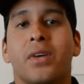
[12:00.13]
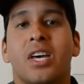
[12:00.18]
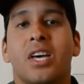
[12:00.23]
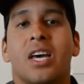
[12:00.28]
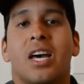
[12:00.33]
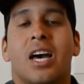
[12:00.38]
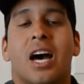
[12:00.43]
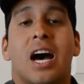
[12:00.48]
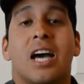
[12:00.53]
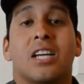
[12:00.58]

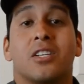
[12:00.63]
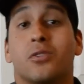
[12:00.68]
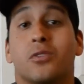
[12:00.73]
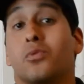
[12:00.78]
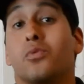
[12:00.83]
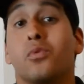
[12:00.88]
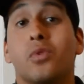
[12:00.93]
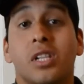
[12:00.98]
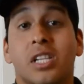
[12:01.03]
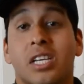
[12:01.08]
I
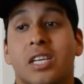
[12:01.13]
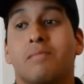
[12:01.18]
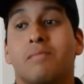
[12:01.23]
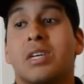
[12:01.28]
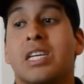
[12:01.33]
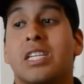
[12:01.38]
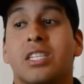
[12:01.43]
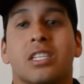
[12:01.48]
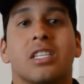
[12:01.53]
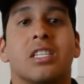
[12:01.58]
just really am
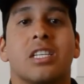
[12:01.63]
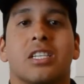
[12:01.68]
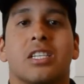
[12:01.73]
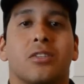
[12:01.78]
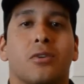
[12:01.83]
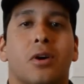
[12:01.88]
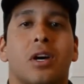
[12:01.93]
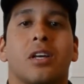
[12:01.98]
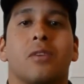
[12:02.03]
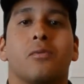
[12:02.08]
into this,
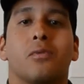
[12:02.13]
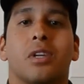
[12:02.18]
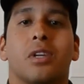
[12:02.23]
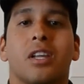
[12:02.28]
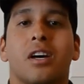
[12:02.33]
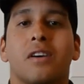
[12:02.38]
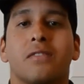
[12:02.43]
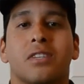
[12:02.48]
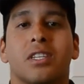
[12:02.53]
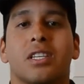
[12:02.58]
so I would
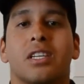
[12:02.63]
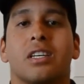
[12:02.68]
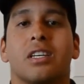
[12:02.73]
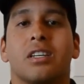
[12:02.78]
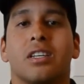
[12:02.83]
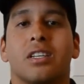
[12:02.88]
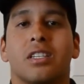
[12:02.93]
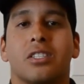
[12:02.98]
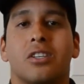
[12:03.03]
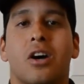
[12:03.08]
love to
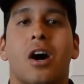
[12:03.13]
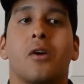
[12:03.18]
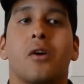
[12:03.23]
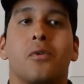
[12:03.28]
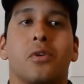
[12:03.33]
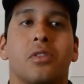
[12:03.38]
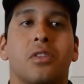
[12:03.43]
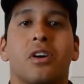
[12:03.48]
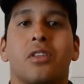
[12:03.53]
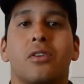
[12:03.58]
talk
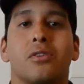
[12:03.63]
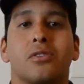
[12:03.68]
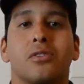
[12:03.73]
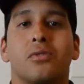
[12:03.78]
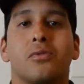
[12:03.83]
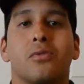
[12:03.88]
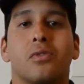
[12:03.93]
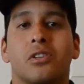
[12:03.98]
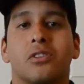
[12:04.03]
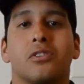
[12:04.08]
with others
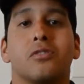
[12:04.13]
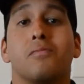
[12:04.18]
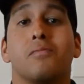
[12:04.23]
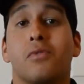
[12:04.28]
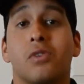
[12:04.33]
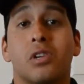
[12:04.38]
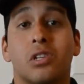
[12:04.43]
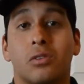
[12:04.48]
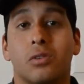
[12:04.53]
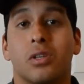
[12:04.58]
who are super
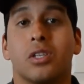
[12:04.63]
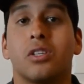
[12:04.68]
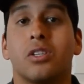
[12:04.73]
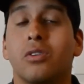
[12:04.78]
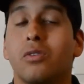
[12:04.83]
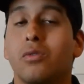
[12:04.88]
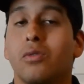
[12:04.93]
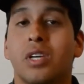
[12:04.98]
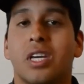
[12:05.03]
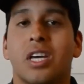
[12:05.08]
into it
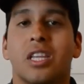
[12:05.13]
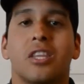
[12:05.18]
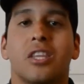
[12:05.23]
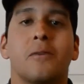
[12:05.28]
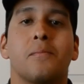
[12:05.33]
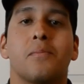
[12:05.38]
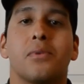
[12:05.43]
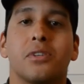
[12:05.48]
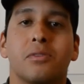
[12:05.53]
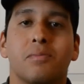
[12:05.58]
too and get their
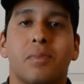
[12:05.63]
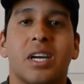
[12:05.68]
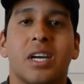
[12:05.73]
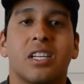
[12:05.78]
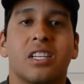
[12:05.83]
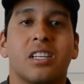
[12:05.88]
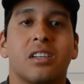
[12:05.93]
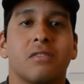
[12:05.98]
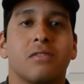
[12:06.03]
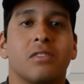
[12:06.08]

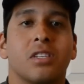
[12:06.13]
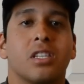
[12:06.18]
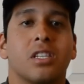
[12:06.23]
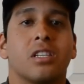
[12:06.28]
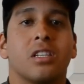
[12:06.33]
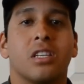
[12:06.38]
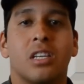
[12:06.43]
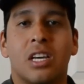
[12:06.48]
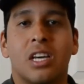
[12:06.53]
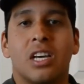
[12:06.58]
perspectives, and
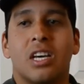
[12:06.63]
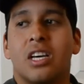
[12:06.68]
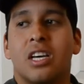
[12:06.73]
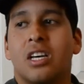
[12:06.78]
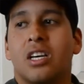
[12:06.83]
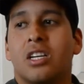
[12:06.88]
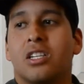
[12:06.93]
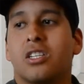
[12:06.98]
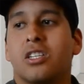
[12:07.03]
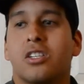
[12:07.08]

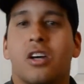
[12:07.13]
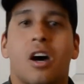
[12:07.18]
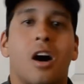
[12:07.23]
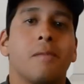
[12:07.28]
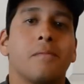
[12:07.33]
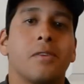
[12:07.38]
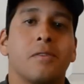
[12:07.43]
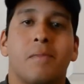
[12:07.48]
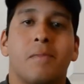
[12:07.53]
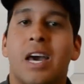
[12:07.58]
just
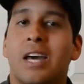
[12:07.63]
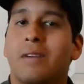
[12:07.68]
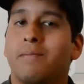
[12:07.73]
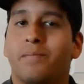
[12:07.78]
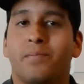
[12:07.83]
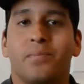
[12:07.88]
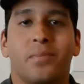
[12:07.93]
comment, man.